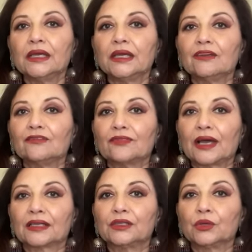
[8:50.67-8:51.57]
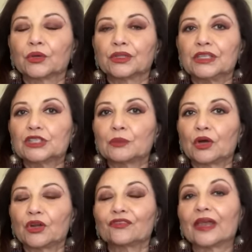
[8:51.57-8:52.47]
In fact, the northeast
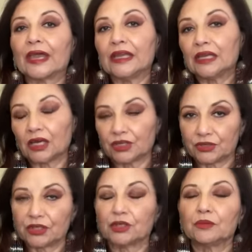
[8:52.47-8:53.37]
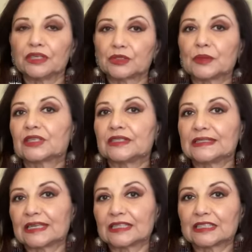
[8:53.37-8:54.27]
part of any country could be especially
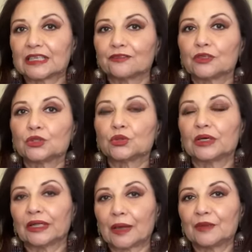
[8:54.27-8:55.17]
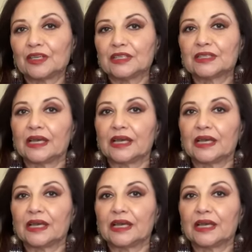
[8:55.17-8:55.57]
sensitive to calamities